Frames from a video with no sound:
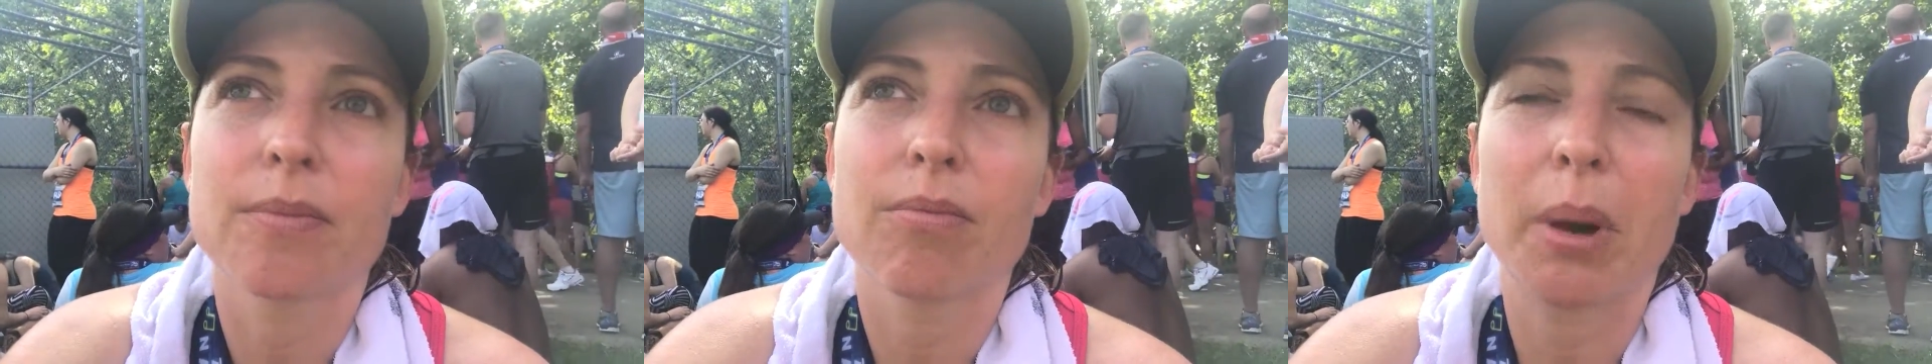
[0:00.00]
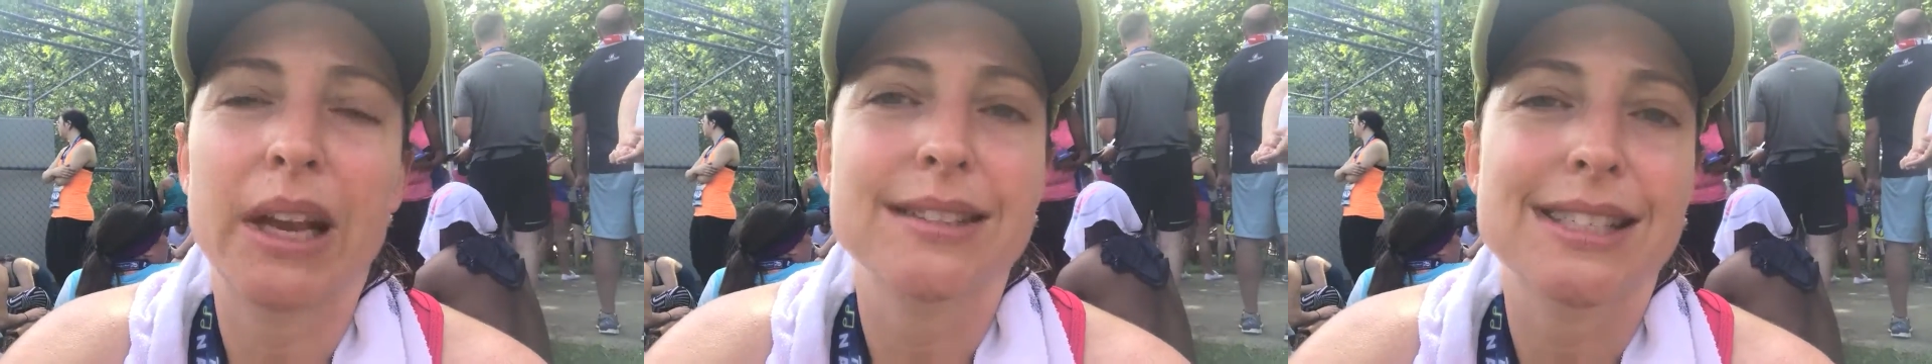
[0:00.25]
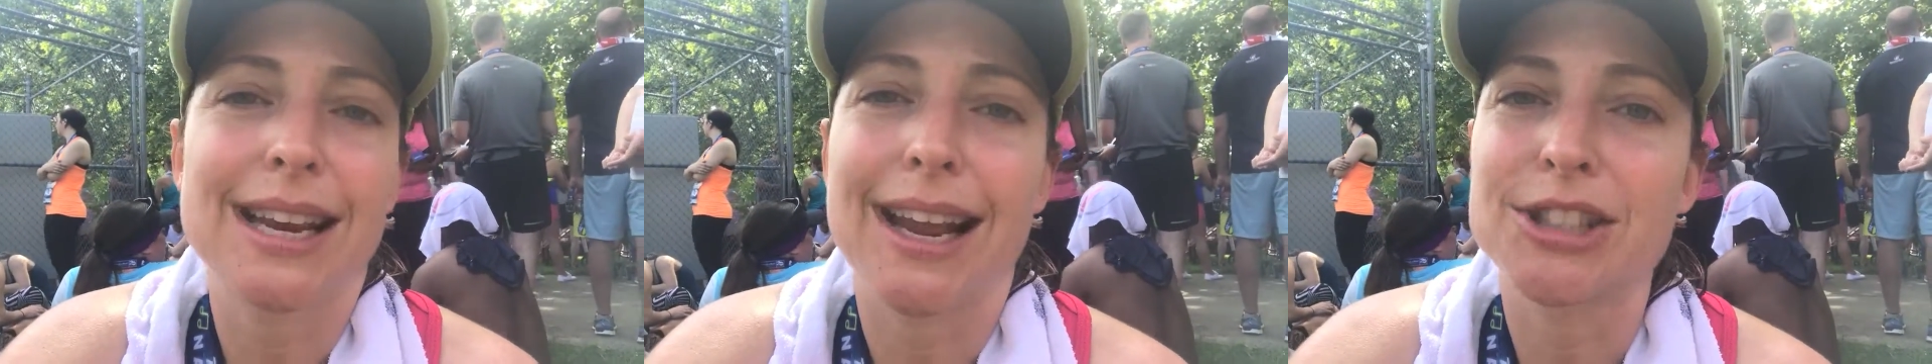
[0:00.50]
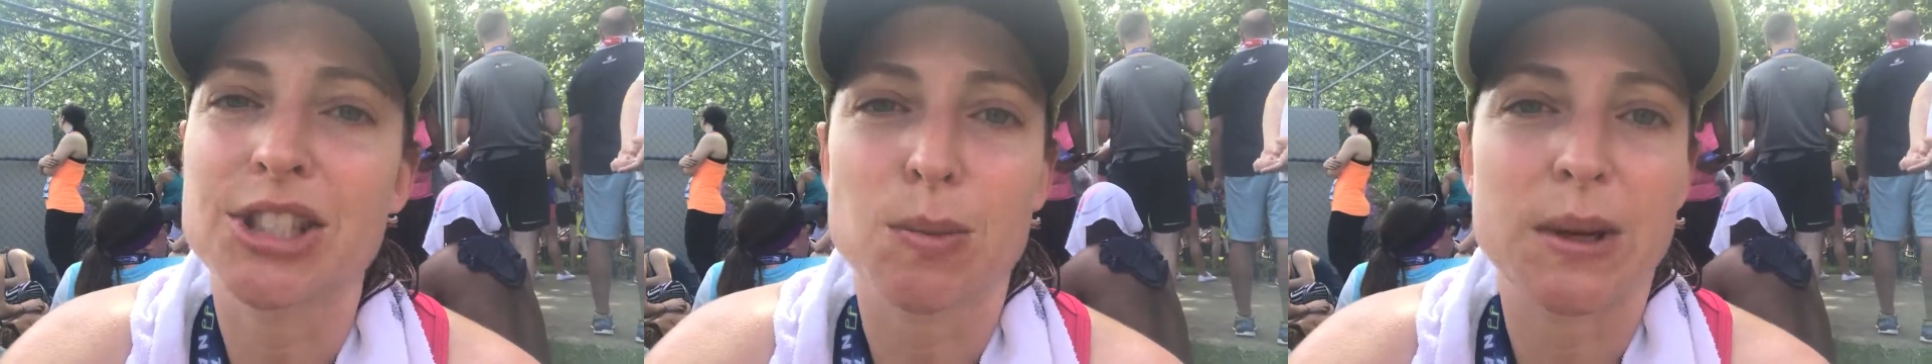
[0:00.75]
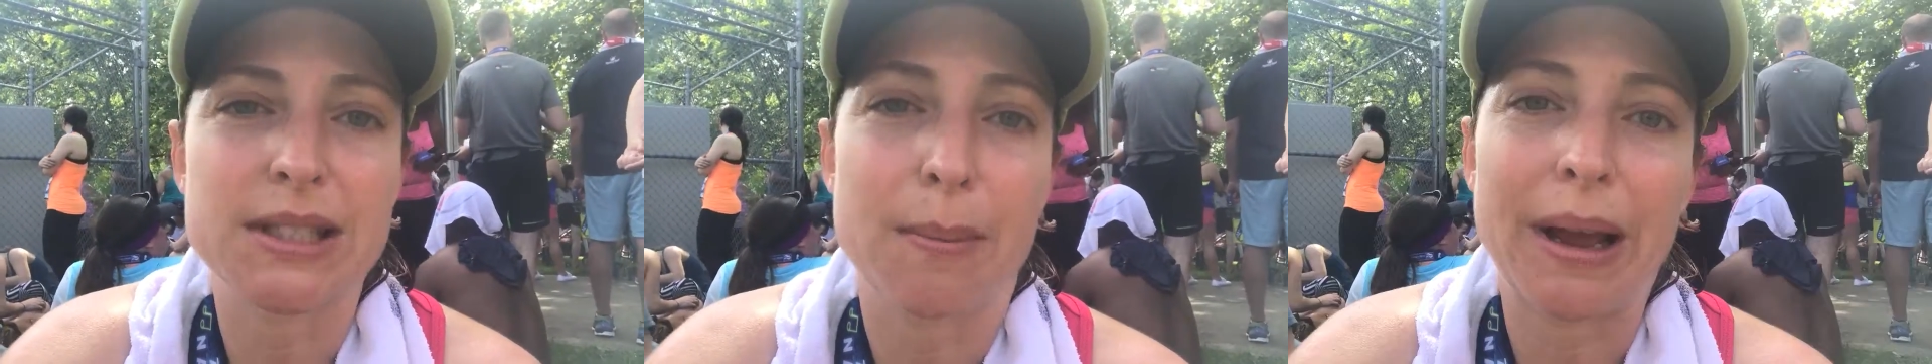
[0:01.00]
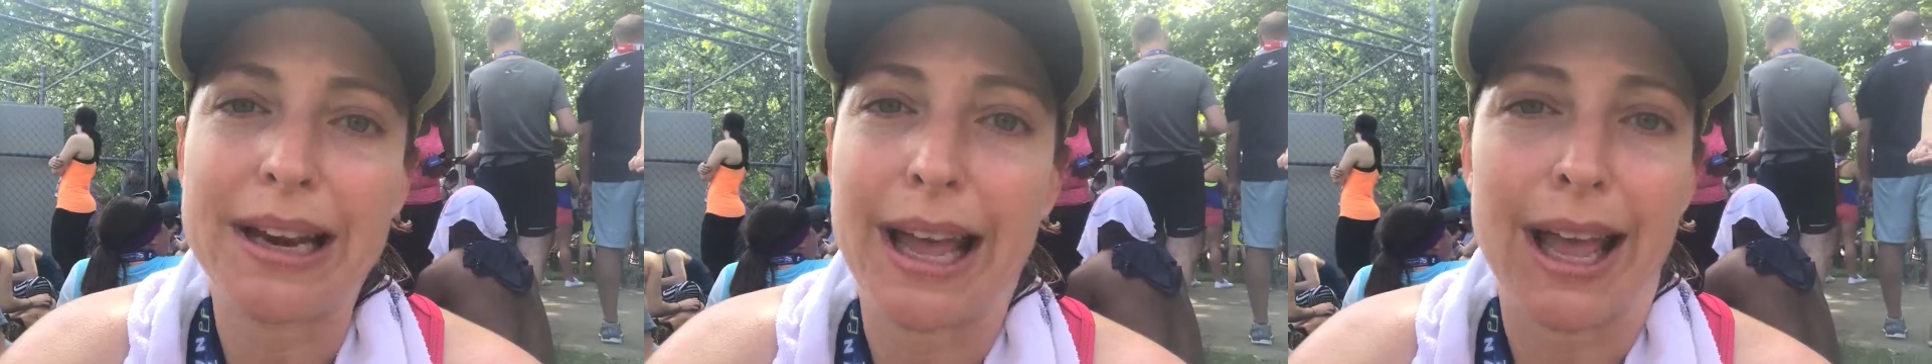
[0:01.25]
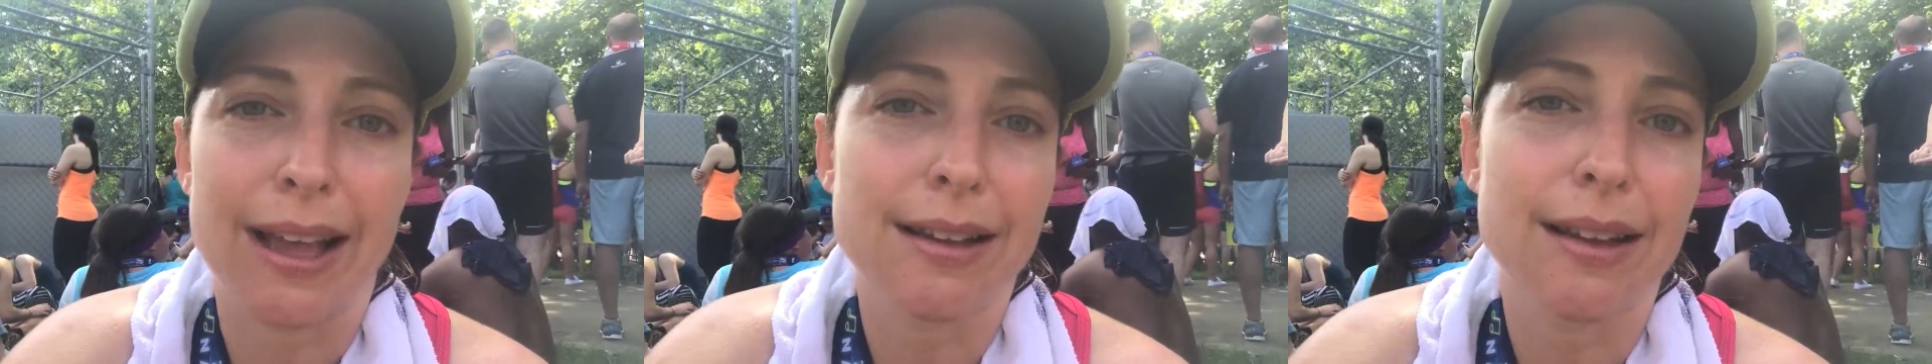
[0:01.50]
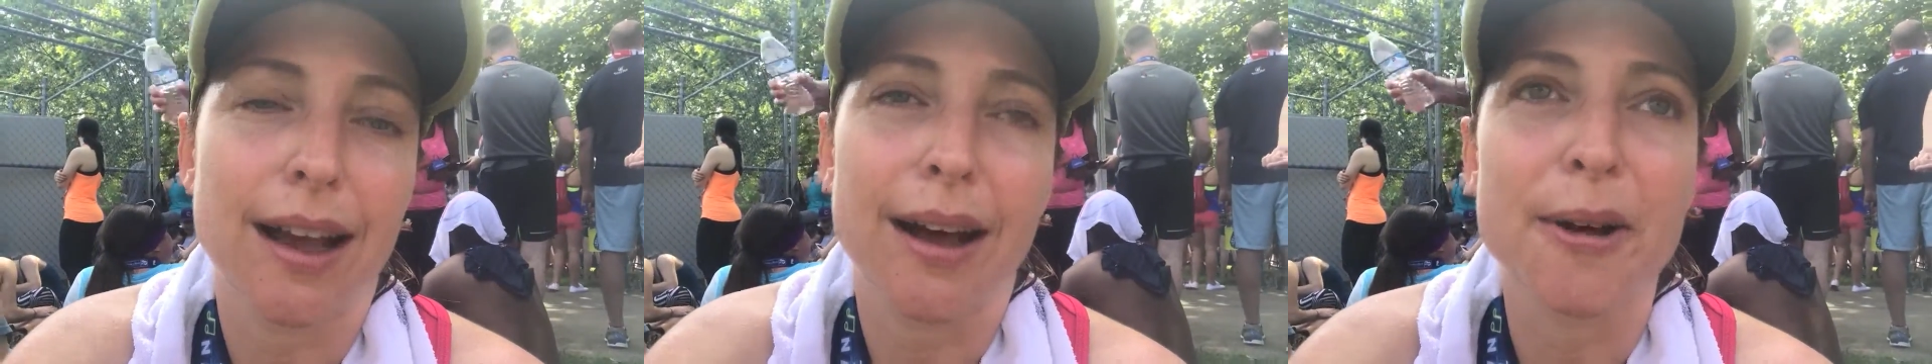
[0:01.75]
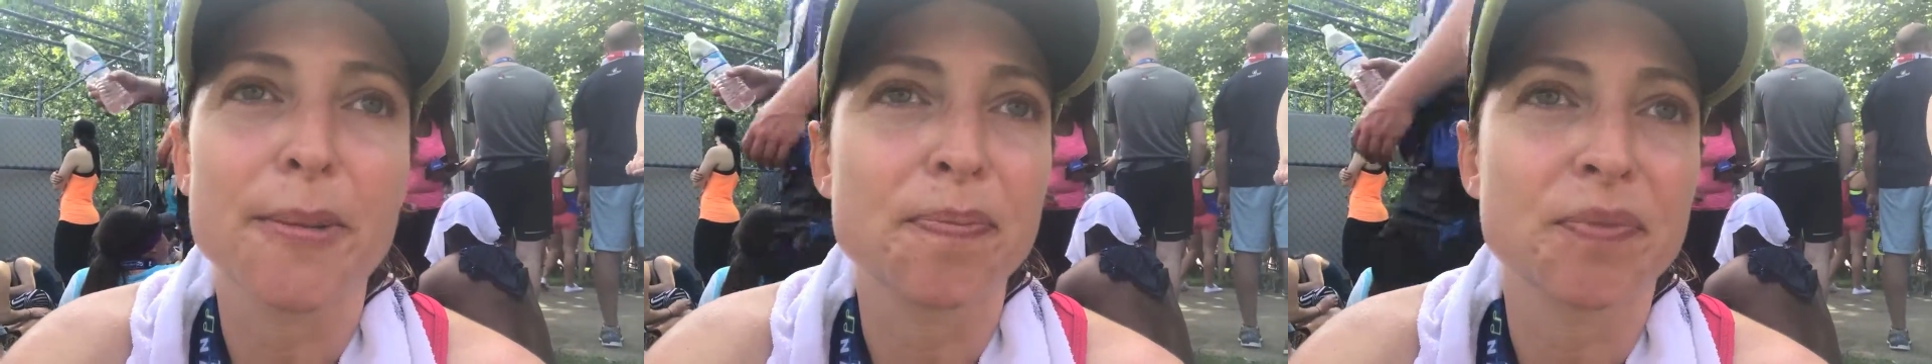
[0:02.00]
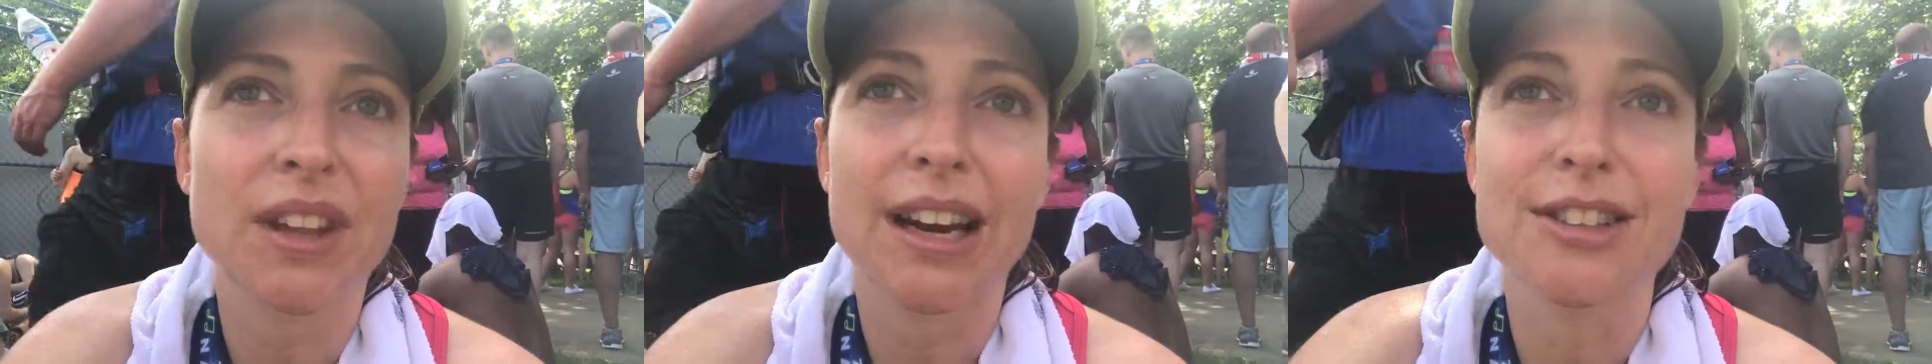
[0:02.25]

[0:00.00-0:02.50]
But today just wasn't my day. And